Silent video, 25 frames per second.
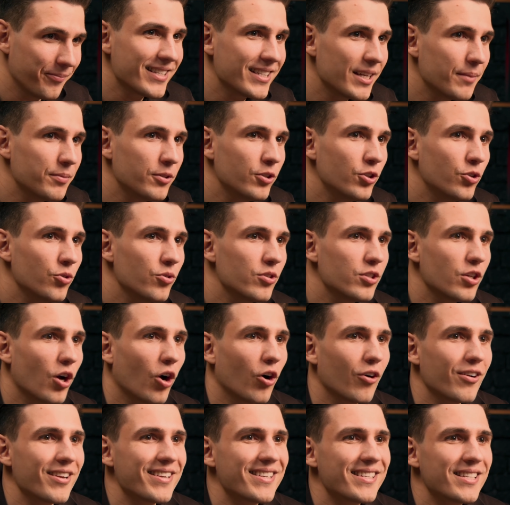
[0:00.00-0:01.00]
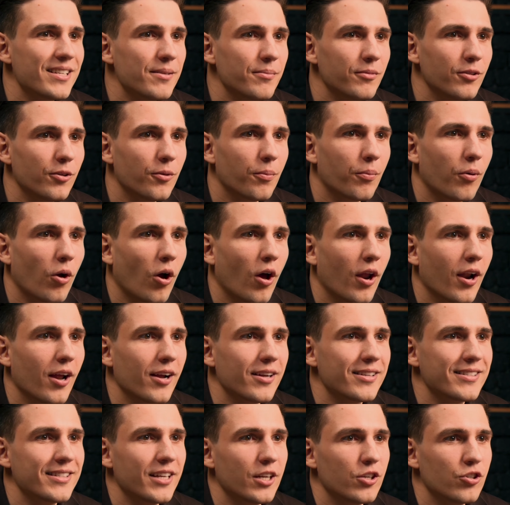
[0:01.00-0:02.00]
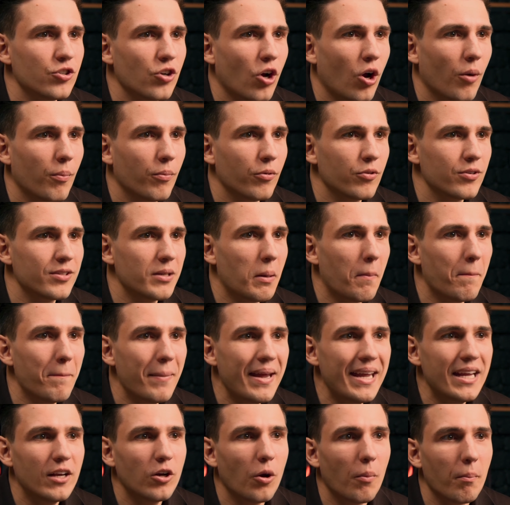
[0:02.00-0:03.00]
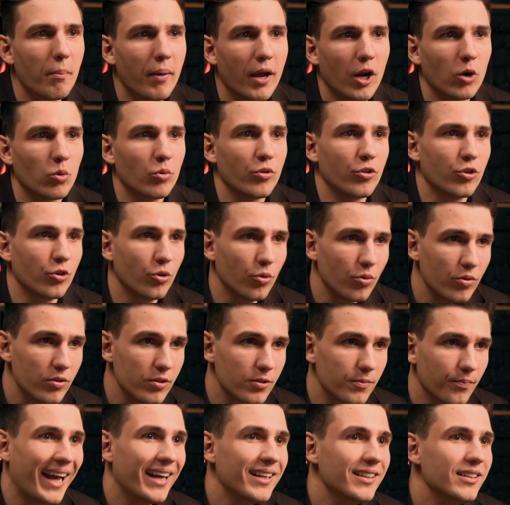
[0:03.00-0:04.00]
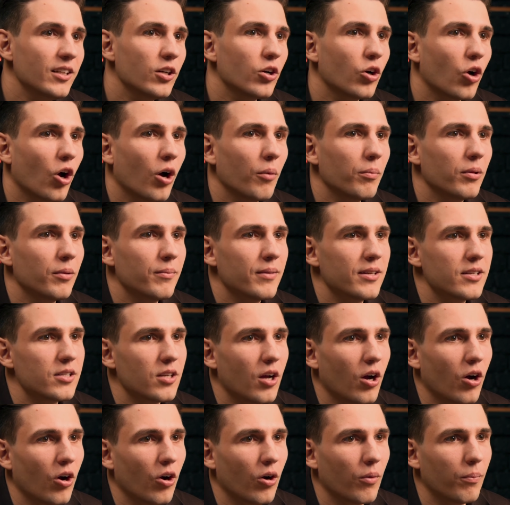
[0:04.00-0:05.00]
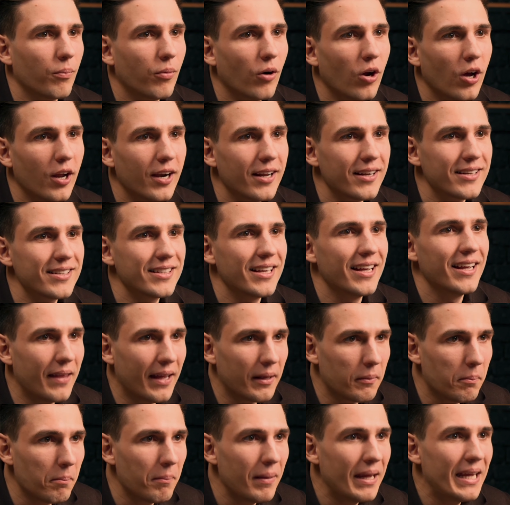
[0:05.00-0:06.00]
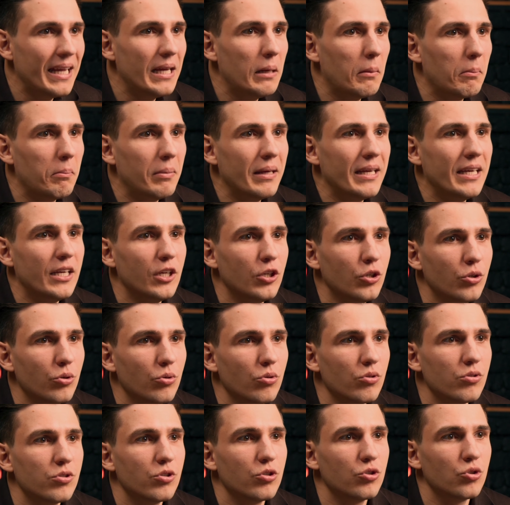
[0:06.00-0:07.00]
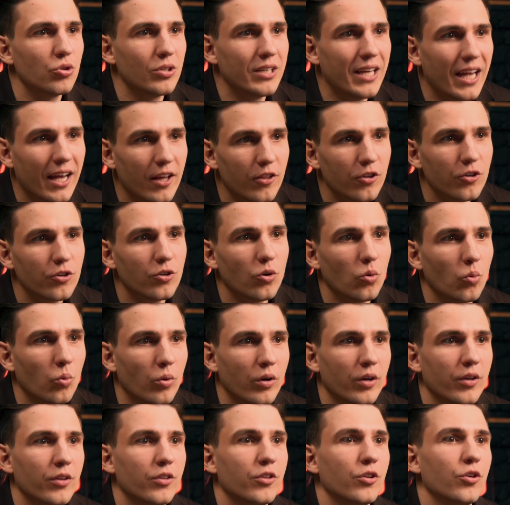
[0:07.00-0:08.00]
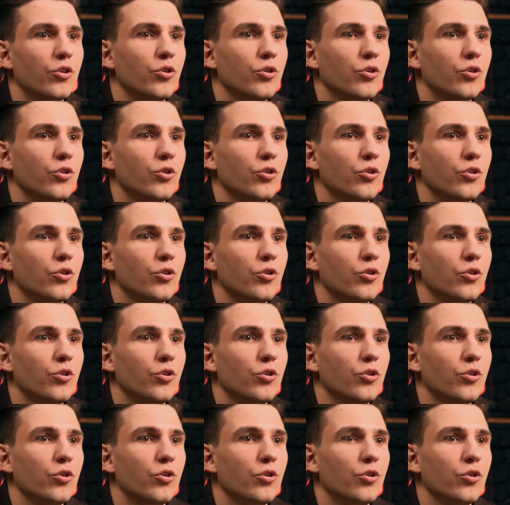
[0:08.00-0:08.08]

Substitutes are similar products that shoppers may compare with yours, and complements are products that may be used together with